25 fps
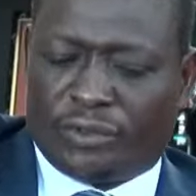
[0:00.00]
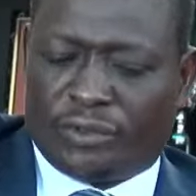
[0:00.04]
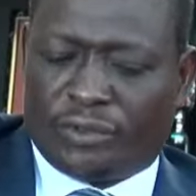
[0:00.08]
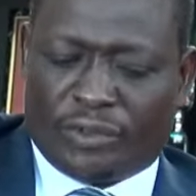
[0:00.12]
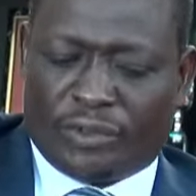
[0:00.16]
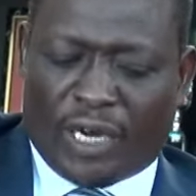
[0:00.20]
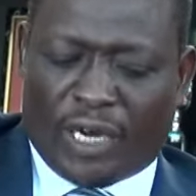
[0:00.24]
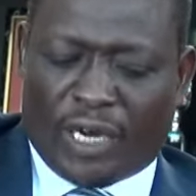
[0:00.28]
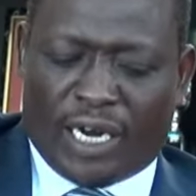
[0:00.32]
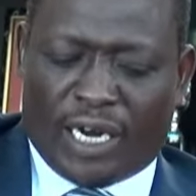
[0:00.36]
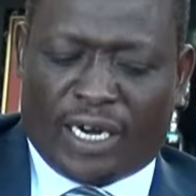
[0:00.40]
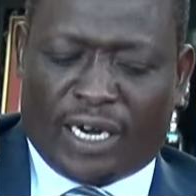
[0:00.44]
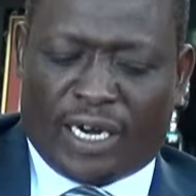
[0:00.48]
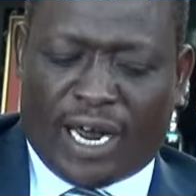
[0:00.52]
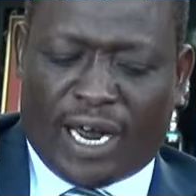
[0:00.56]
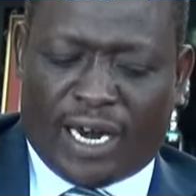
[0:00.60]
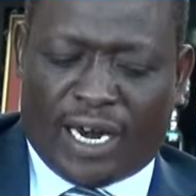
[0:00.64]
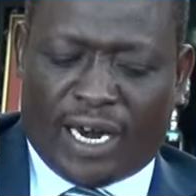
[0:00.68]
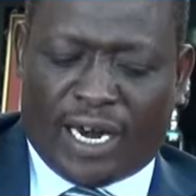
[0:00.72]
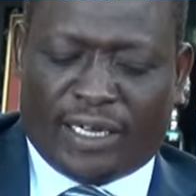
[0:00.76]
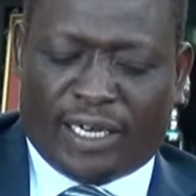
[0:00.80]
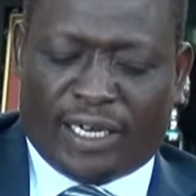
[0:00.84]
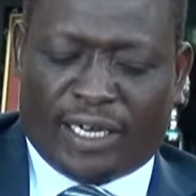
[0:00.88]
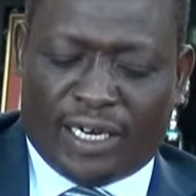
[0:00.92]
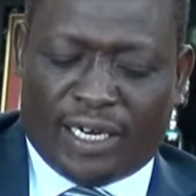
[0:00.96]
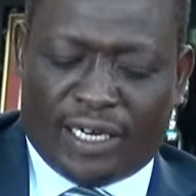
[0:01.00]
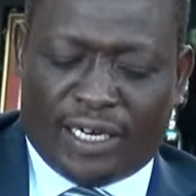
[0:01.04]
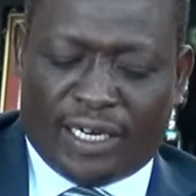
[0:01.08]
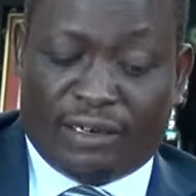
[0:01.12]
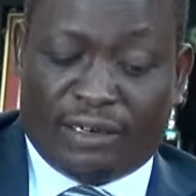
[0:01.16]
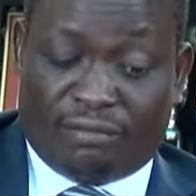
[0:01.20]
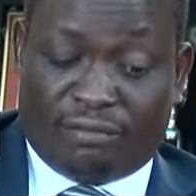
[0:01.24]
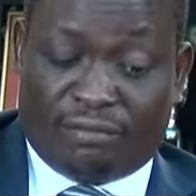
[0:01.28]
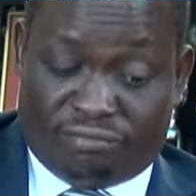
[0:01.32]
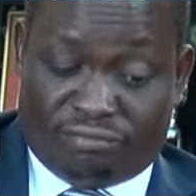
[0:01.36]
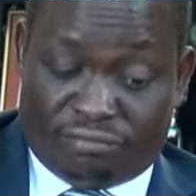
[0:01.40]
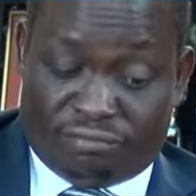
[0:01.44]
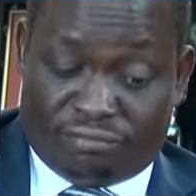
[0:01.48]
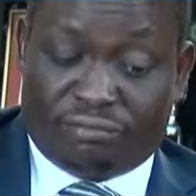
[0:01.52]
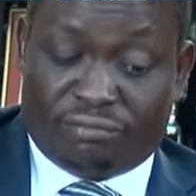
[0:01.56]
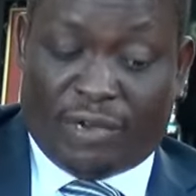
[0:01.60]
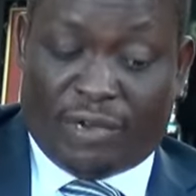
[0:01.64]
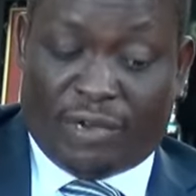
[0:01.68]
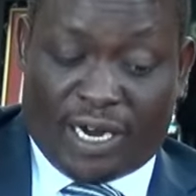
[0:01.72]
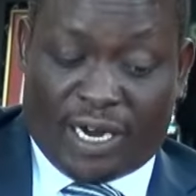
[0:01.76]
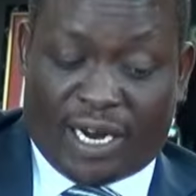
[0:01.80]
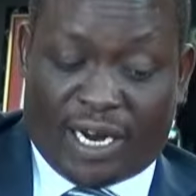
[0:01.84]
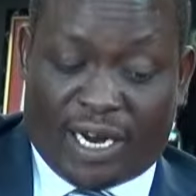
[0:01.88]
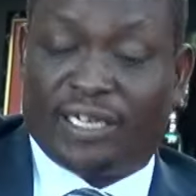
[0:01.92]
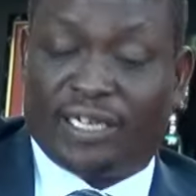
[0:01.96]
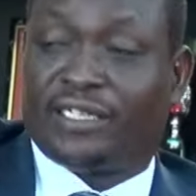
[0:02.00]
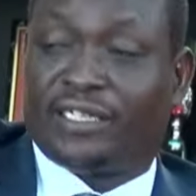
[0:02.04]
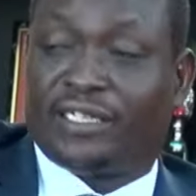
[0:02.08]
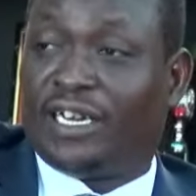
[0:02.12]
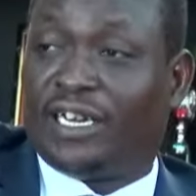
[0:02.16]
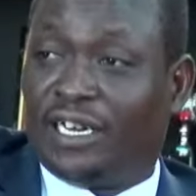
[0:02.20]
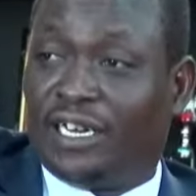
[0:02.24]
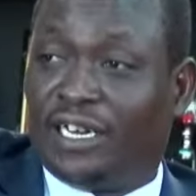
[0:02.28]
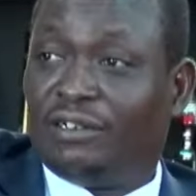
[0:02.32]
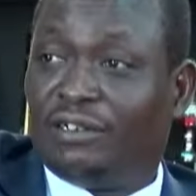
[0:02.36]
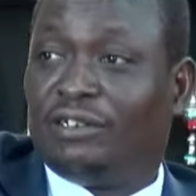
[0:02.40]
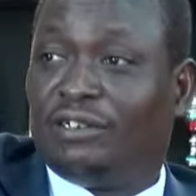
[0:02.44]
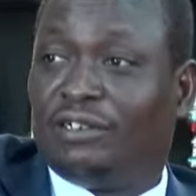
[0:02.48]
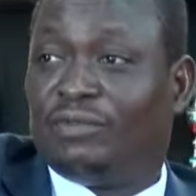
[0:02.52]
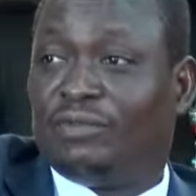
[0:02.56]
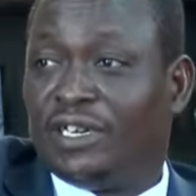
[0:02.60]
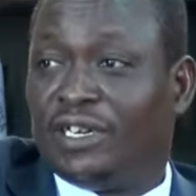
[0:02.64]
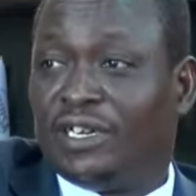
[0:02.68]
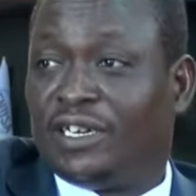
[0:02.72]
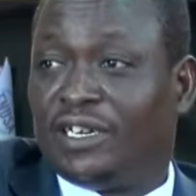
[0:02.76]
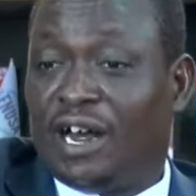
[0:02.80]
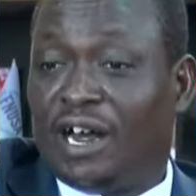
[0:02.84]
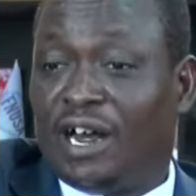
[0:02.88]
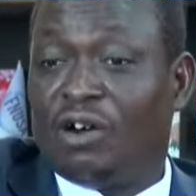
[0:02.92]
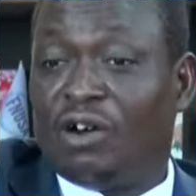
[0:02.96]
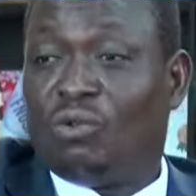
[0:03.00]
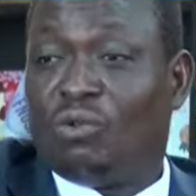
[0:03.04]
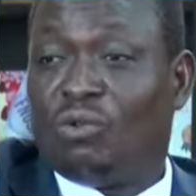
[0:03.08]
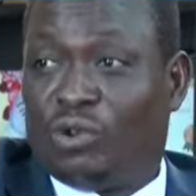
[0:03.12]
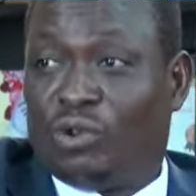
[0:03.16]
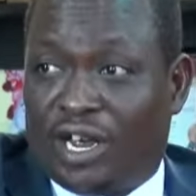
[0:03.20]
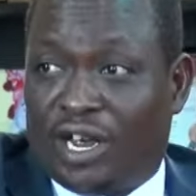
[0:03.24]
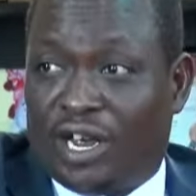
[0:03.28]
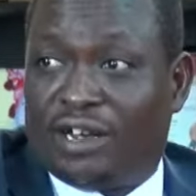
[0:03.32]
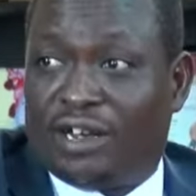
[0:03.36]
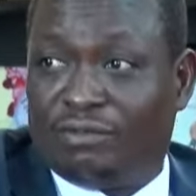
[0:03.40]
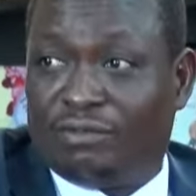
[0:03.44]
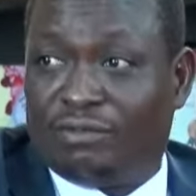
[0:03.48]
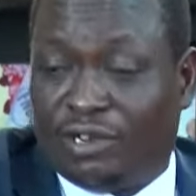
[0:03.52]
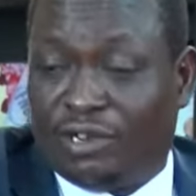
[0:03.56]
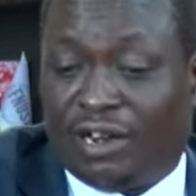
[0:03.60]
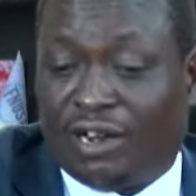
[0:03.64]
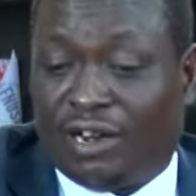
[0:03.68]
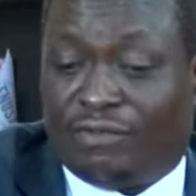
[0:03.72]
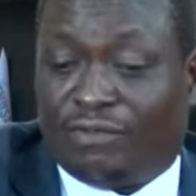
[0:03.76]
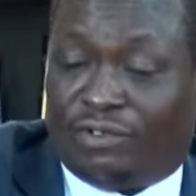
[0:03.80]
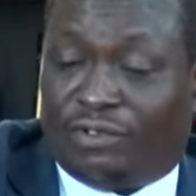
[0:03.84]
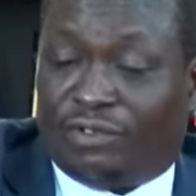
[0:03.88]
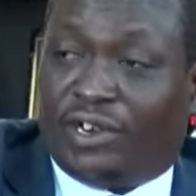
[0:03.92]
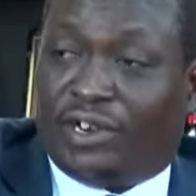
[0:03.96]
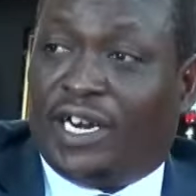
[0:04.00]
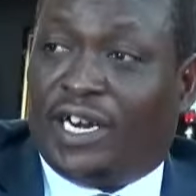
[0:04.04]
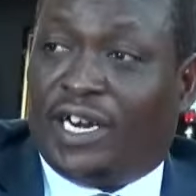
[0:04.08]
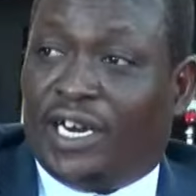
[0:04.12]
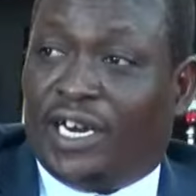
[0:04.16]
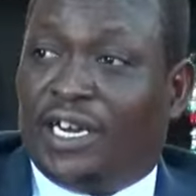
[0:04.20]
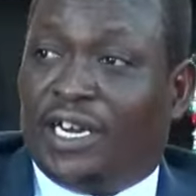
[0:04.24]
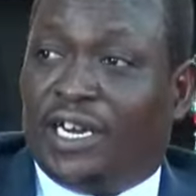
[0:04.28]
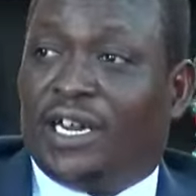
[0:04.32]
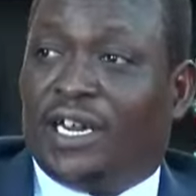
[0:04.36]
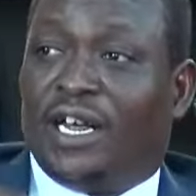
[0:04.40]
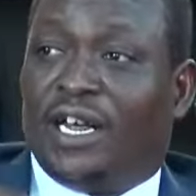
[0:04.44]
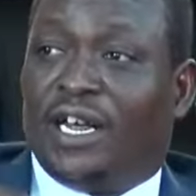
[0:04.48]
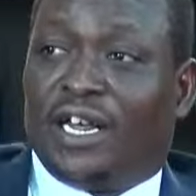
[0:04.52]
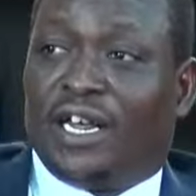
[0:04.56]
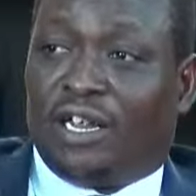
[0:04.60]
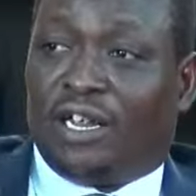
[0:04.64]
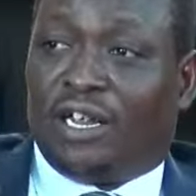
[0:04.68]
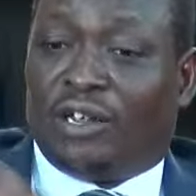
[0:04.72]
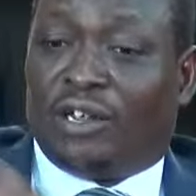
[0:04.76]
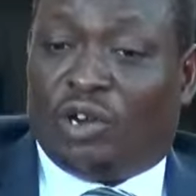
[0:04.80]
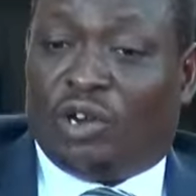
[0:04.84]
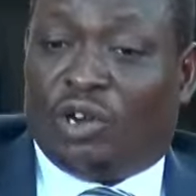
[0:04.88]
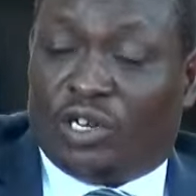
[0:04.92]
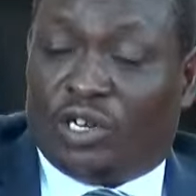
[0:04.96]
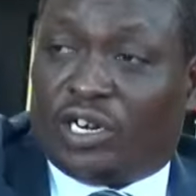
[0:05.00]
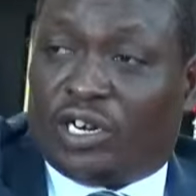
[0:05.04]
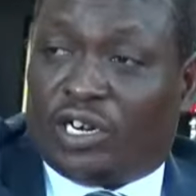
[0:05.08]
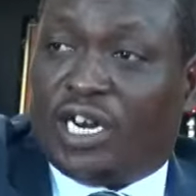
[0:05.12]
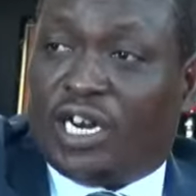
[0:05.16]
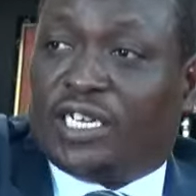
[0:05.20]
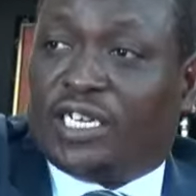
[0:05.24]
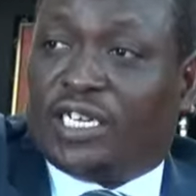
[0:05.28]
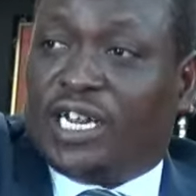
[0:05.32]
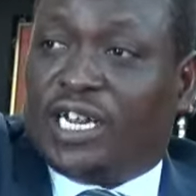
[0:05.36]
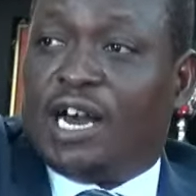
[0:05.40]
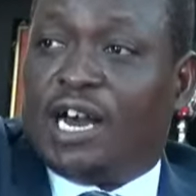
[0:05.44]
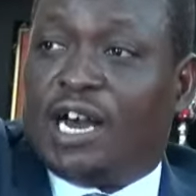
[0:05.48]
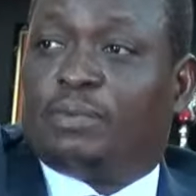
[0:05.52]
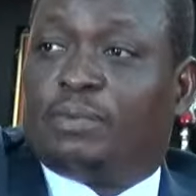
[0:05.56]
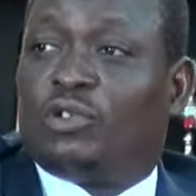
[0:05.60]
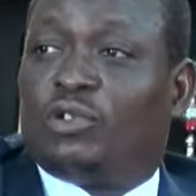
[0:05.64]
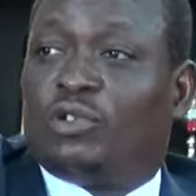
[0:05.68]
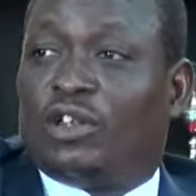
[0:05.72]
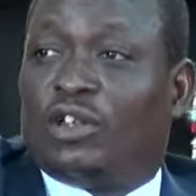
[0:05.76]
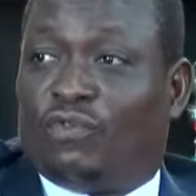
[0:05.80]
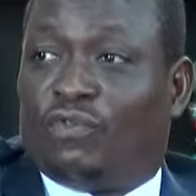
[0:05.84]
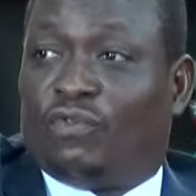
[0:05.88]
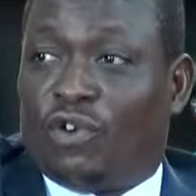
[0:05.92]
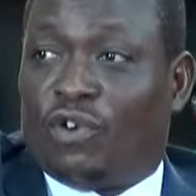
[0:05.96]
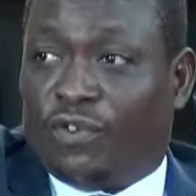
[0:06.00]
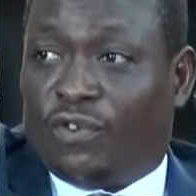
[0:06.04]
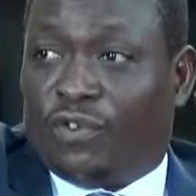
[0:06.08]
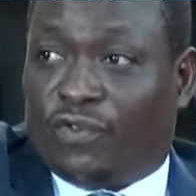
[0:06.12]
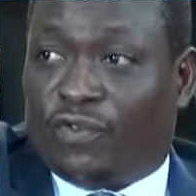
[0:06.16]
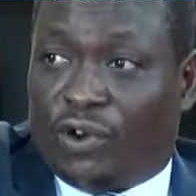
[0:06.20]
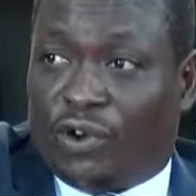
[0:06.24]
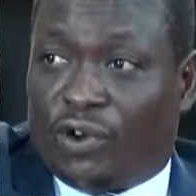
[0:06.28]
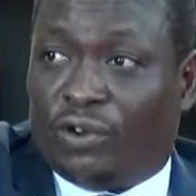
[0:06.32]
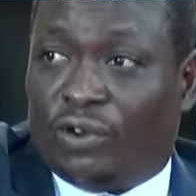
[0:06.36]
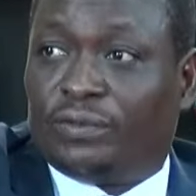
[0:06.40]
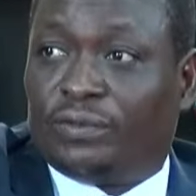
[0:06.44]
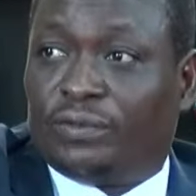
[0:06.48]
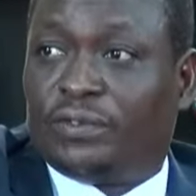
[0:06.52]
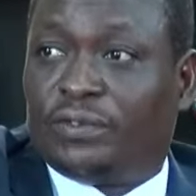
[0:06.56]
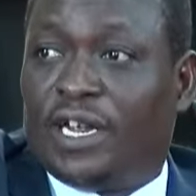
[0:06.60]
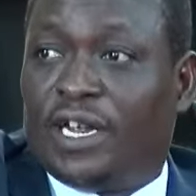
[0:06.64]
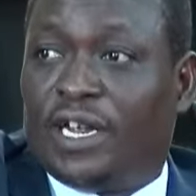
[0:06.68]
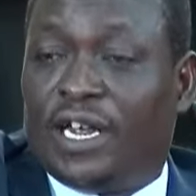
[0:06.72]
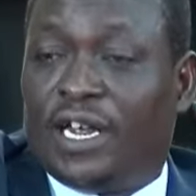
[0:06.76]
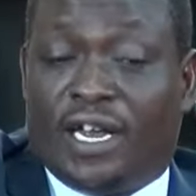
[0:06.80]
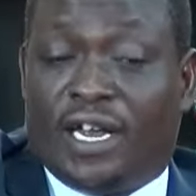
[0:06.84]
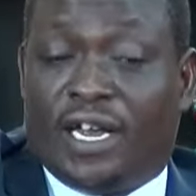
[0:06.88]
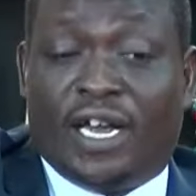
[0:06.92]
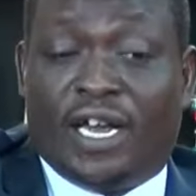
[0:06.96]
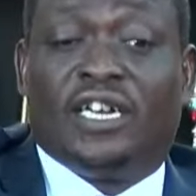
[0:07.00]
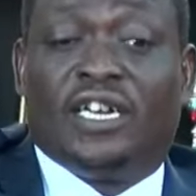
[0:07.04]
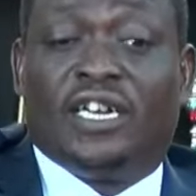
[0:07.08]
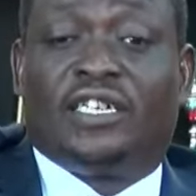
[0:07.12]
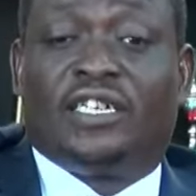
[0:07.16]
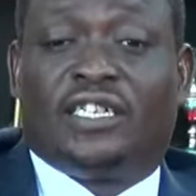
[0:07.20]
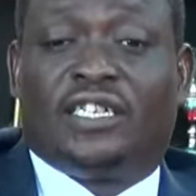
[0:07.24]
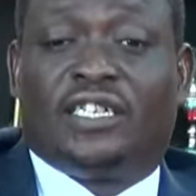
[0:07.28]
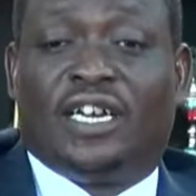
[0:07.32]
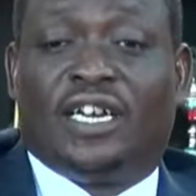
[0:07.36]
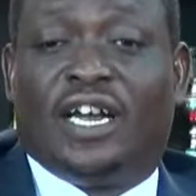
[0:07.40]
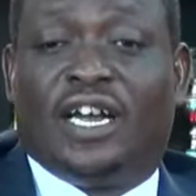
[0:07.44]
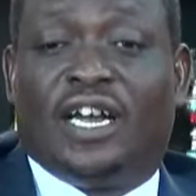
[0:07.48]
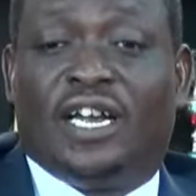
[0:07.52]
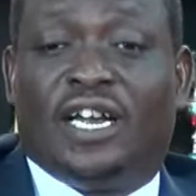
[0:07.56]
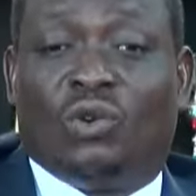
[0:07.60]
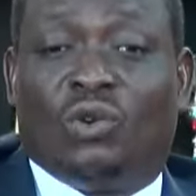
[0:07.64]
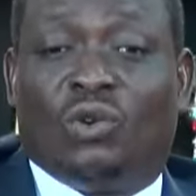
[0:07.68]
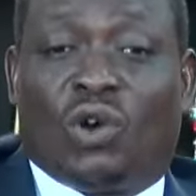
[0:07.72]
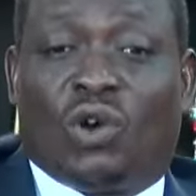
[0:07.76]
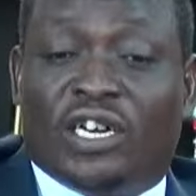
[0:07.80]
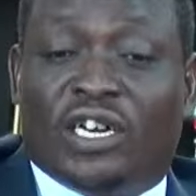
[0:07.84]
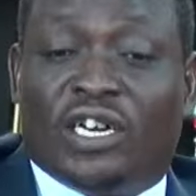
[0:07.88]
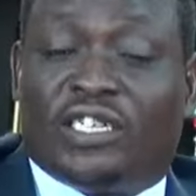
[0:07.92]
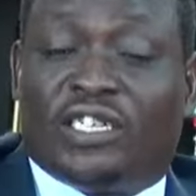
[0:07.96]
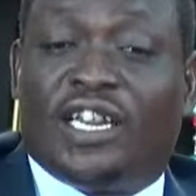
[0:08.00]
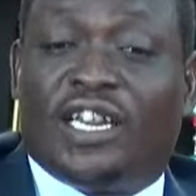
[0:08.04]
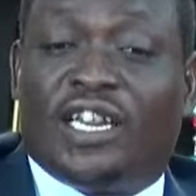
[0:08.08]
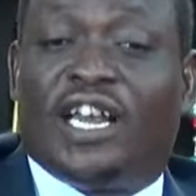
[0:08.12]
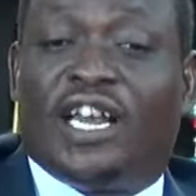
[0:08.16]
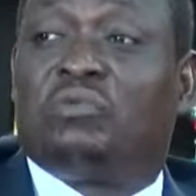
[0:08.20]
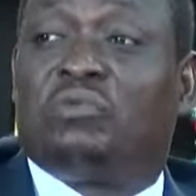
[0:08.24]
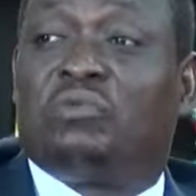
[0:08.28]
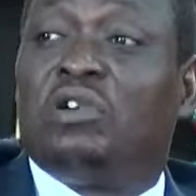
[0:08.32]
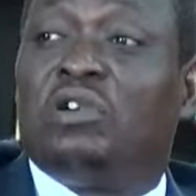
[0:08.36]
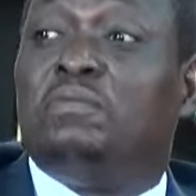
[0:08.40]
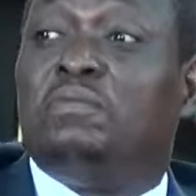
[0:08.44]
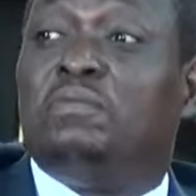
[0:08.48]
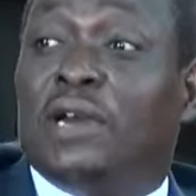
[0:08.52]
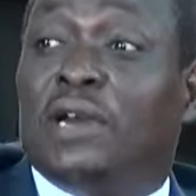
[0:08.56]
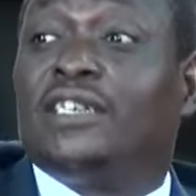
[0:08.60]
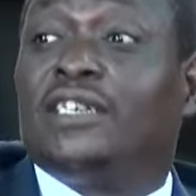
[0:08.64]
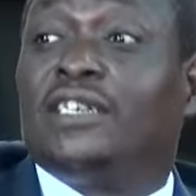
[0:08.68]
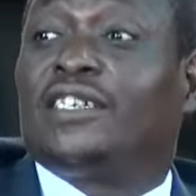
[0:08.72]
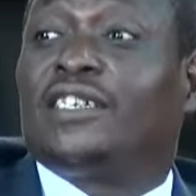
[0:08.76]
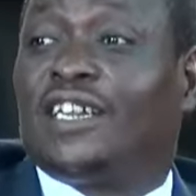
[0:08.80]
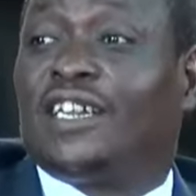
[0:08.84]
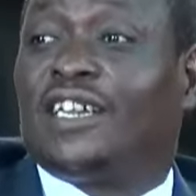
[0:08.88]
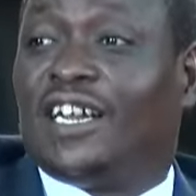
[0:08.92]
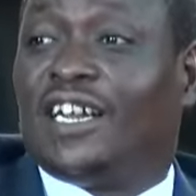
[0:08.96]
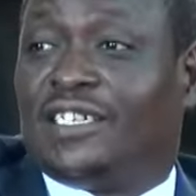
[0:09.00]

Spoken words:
And currently, I can say even now, we have really, you're rising up to the fourth floor. And you can see the equipment that